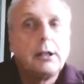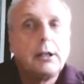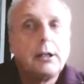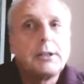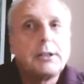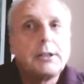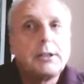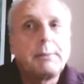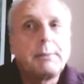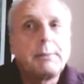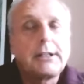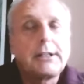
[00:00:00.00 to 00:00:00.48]

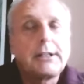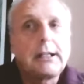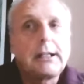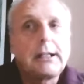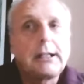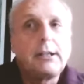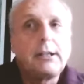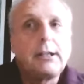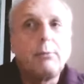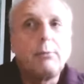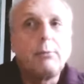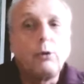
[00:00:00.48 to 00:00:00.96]
particularly
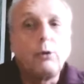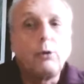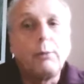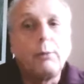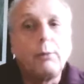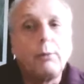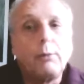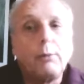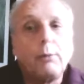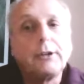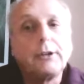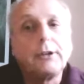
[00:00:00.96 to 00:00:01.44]
the more
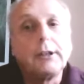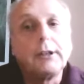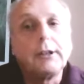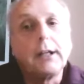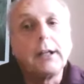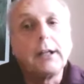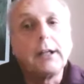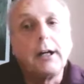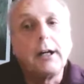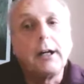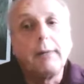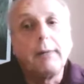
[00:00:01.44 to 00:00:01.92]
modern,
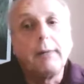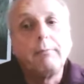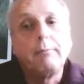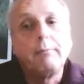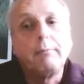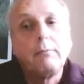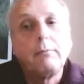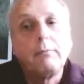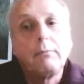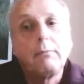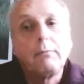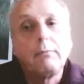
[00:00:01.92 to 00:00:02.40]

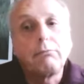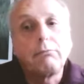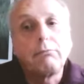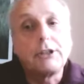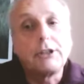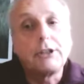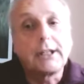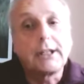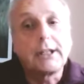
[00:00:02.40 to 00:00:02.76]
which